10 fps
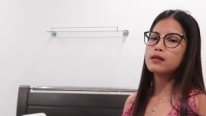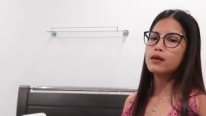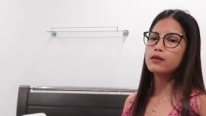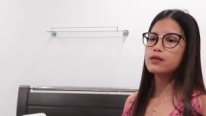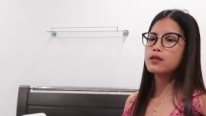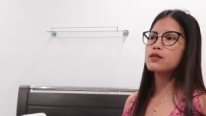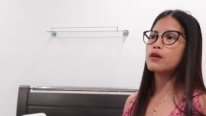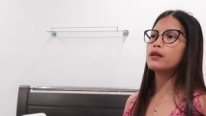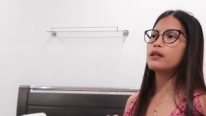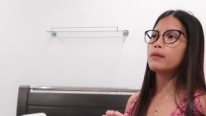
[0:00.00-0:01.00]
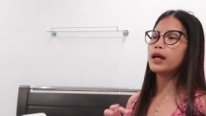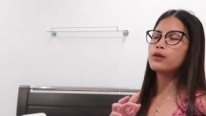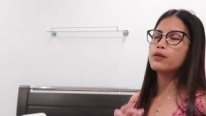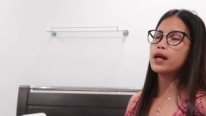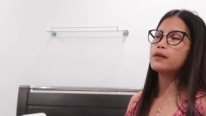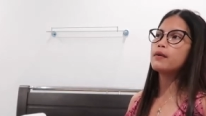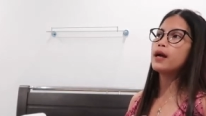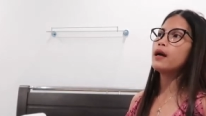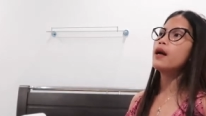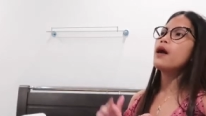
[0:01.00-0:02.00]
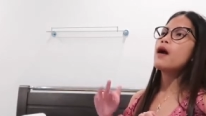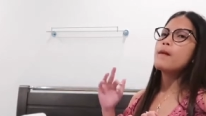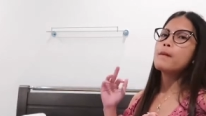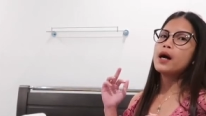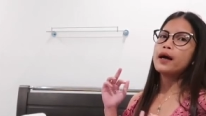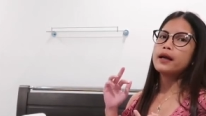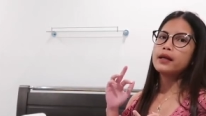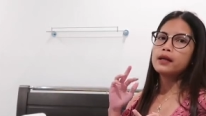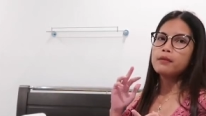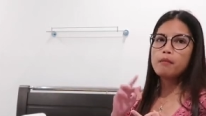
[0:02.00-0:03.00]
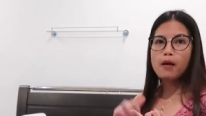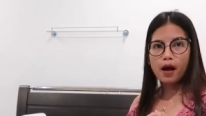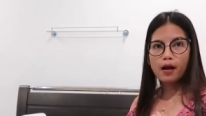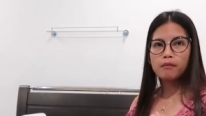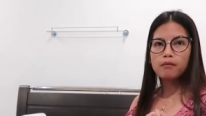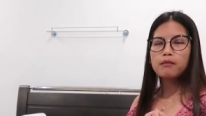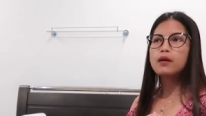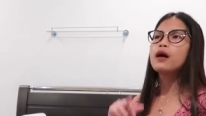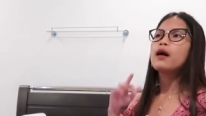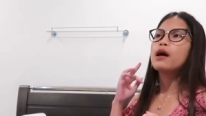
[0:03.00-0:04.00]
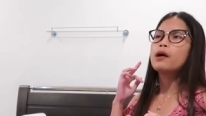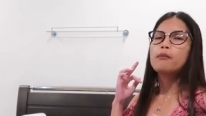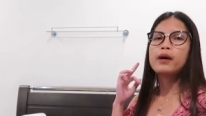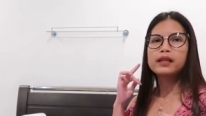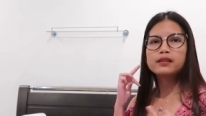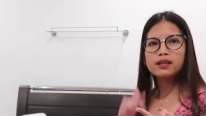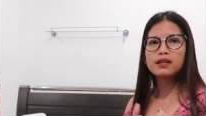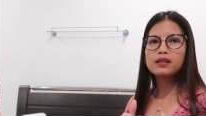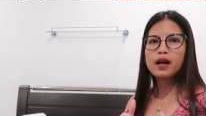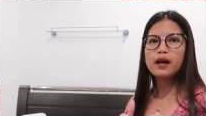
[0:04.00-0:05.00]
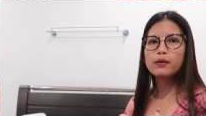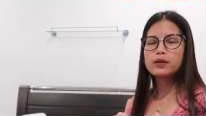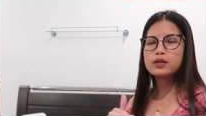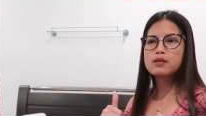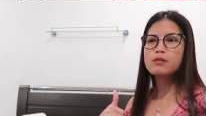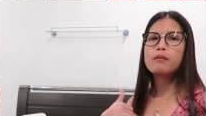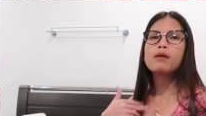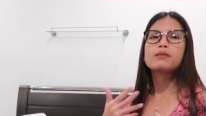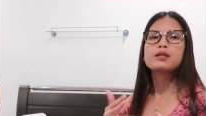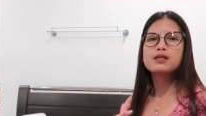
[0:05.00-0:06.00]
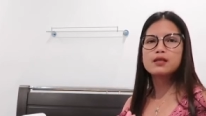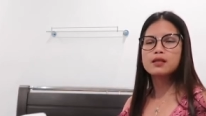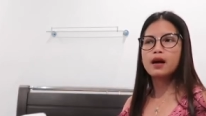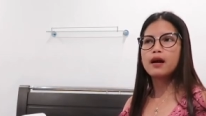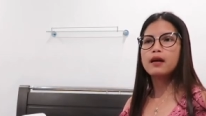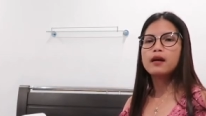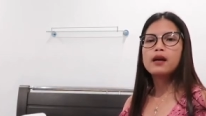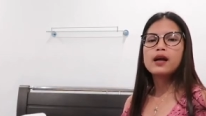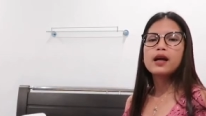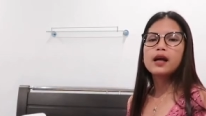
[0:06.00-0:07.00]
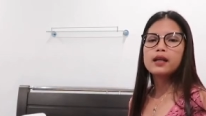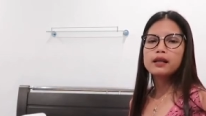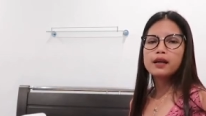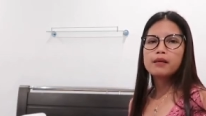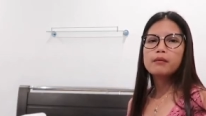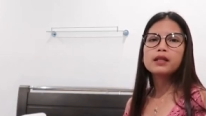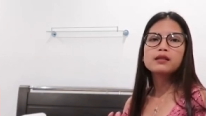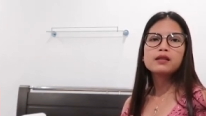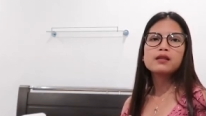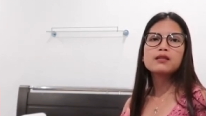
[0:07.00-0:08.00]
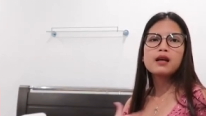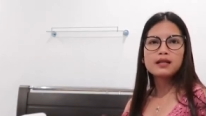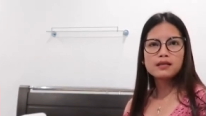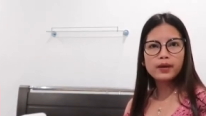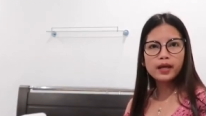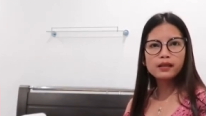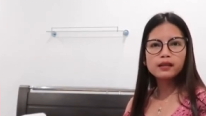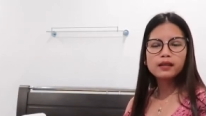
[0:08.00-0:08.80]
ago, so it's only my grandma, my mom, my tita, which is my mom's sister, and then my tita's husband.